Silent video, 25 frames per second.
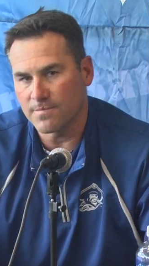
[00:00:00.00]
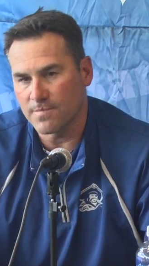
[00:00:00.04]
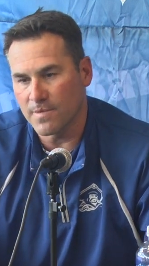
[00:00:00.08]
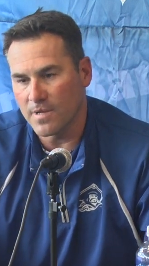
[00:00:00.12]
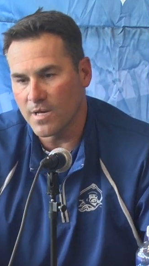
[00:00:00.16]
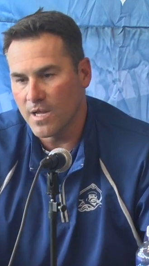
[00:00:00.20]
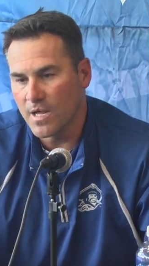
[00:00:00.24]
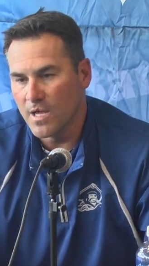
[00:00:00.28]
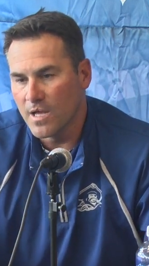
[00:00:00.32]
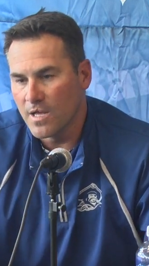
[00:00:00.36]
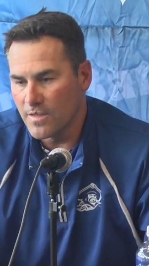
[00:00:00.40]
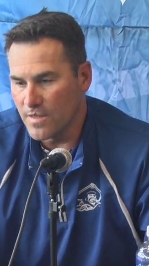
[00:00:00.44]

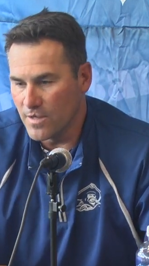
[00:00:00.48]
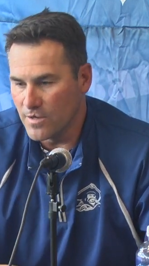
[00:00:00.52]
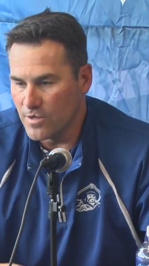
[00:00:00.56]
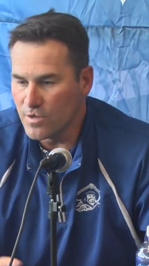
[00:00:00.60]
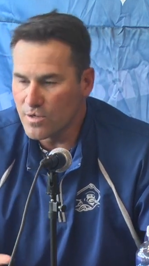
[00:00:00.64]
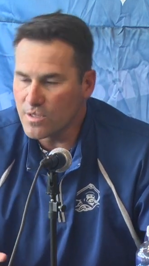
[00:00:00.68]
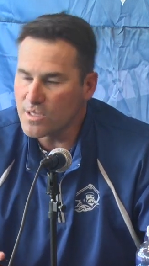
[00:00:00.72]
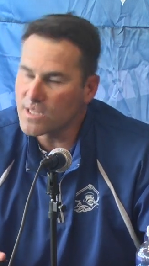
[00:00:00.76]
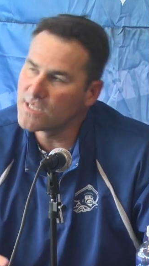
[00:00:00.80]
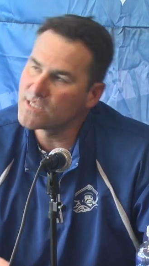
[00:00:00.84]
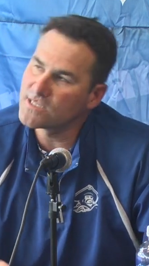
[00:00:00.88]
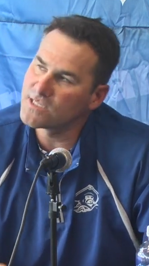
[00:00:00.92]
but the
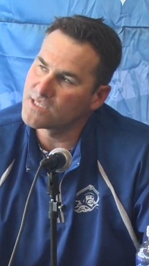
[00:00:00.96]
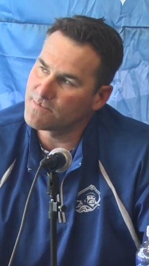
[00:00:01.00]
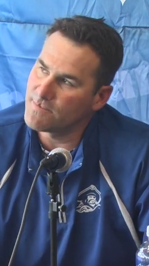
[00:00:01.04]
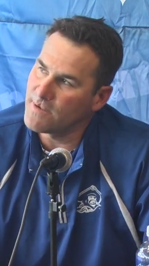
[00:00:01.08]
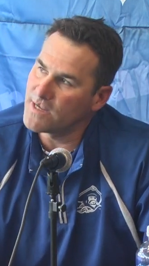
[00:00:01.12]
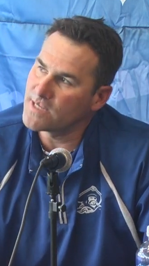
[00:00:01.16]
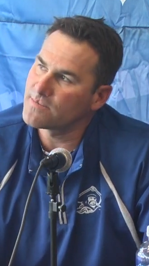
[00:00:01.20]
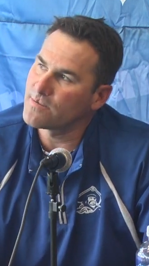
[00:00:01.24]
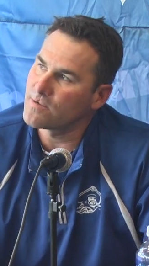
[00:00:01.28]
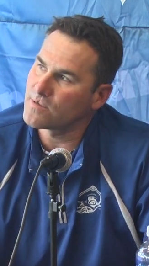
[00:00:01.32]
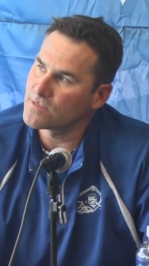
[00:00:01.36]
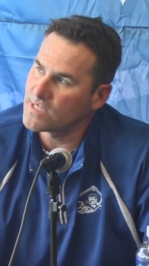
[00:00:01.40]
nucleus of this
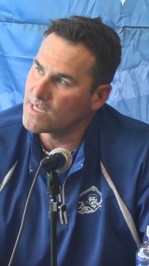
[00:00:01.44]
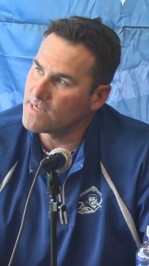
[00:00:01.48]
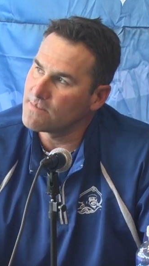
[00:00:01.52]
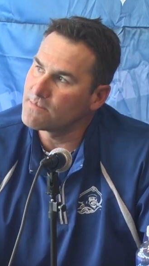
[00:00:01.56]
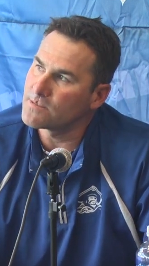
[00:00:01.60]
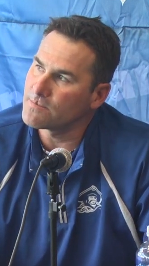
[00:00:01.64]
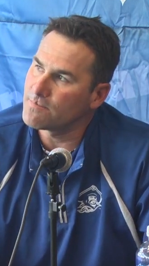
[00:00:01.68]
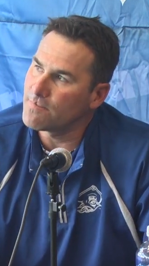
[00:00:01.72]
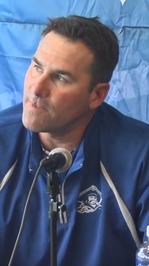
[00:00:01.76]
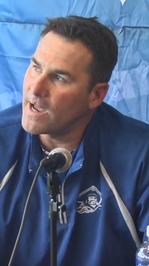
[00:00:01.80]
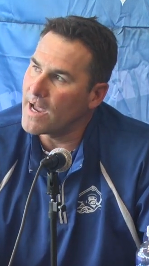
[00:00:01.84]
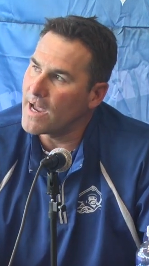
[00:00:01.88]
baseball team
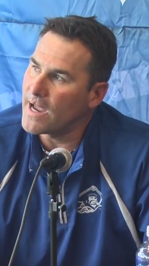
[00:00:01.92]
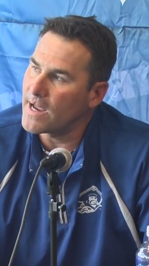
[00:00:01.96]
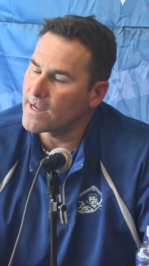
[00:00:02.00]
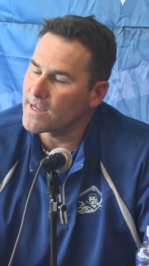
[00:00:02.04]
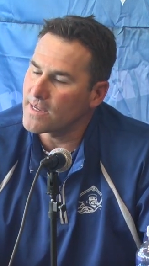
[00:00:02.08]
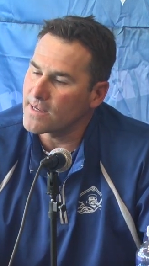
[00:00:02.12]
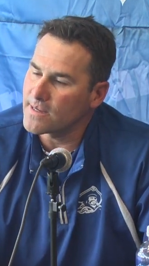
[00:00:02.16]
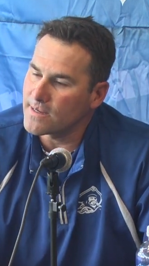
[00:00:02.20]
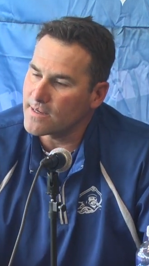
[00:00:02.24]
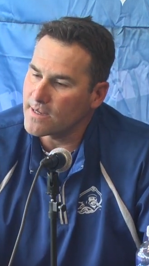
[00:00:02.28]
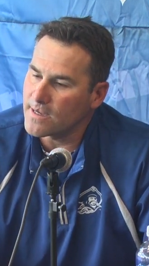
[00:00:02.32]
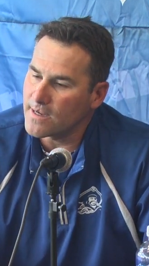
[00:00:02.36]
is
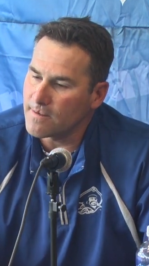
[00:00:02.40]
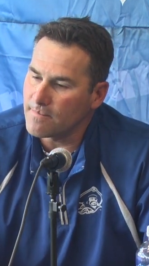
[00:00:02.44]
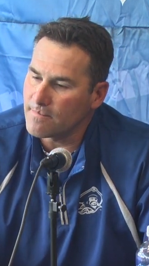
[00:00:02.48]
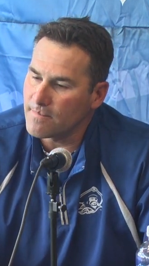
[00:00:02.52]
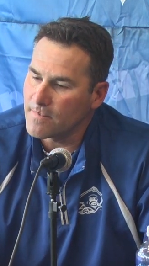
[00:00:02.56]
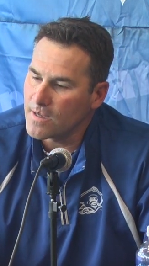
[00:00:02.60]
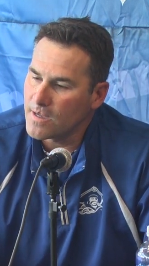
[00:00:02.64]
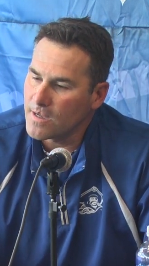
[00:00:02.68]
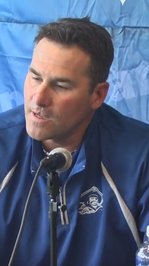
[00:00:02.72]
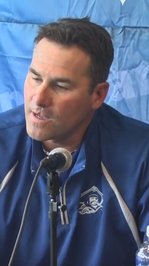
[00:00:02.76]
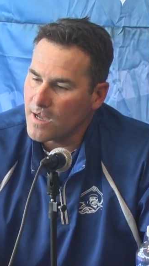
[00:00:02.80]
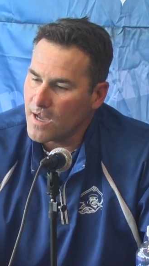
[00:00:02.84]
back, and
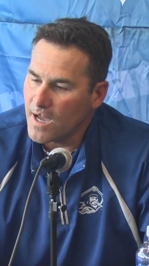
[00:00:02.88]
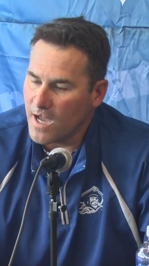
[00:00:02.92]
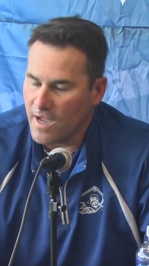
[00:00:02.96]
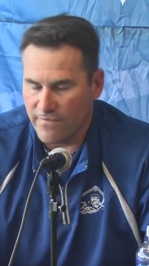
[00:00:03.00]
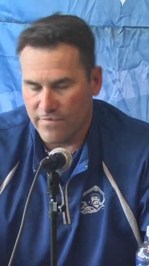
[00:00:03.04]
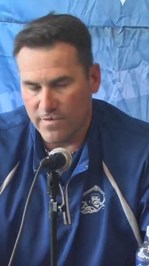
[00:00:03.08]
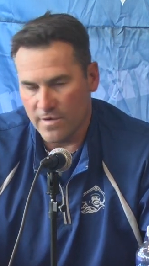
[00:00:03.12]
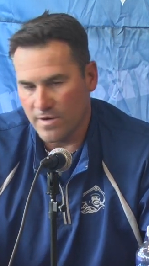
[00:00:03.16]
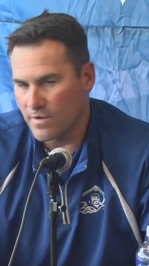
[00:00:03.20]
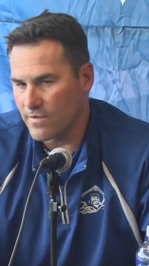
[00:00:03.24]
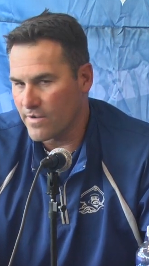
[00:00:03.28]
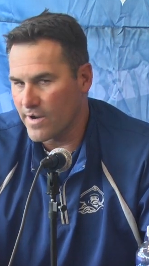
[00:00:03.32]
I
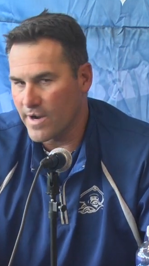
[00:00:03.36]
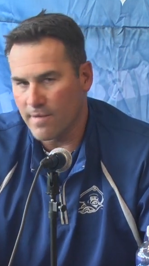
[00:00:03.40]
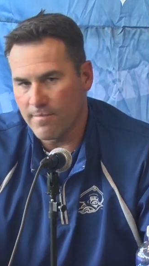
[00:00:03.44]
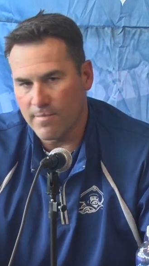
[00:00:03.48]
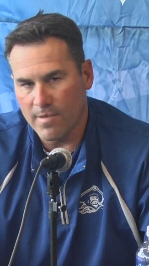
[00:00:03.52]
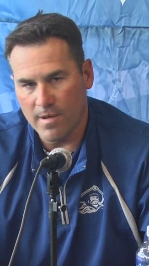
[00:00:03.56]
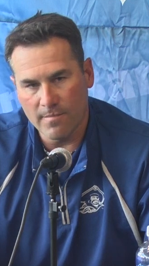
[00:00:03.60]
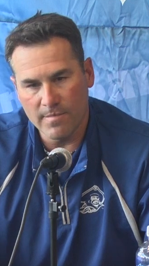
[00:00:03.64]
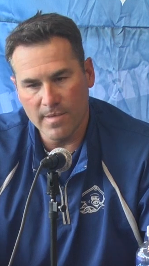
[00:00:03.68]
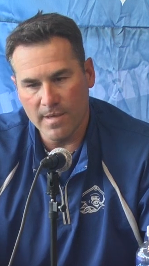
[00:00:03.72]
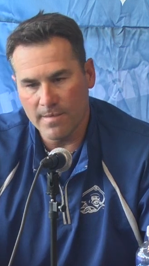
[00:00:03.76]
feel great about them.